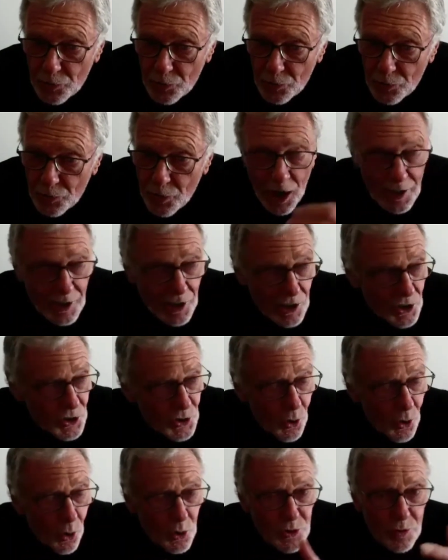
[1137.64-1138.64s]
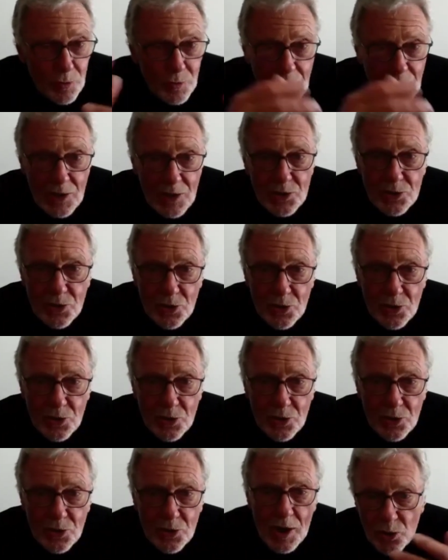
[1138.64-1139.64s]
from the Chinese source, from the east
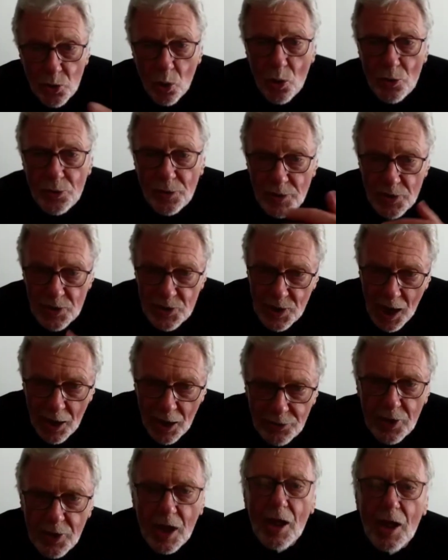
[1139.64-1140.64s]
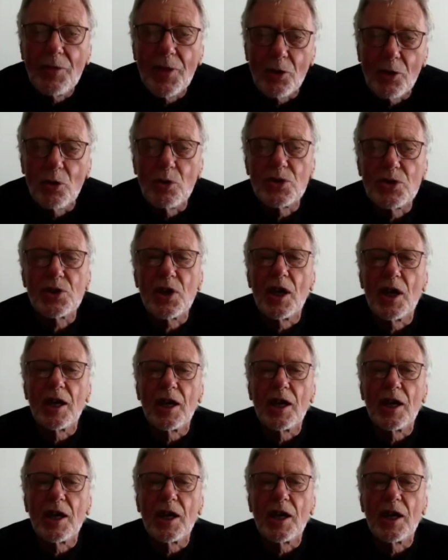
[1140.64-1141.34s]
to the west, north and the south. They're all